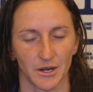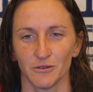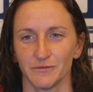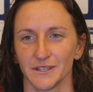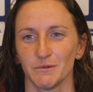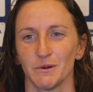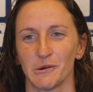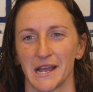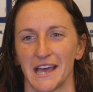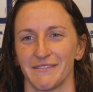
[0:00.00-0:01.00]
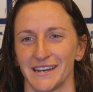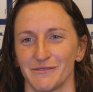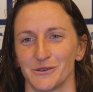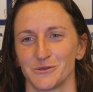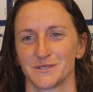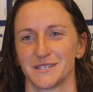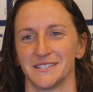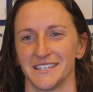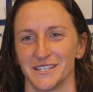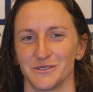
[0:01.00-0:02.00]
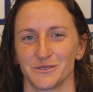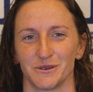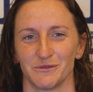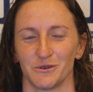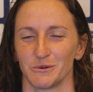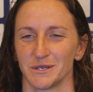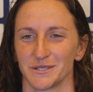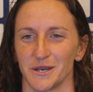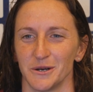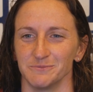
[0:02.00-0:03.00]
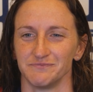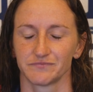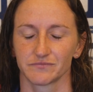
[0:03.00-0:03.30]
hopefully we won't have any of those issues going forward. So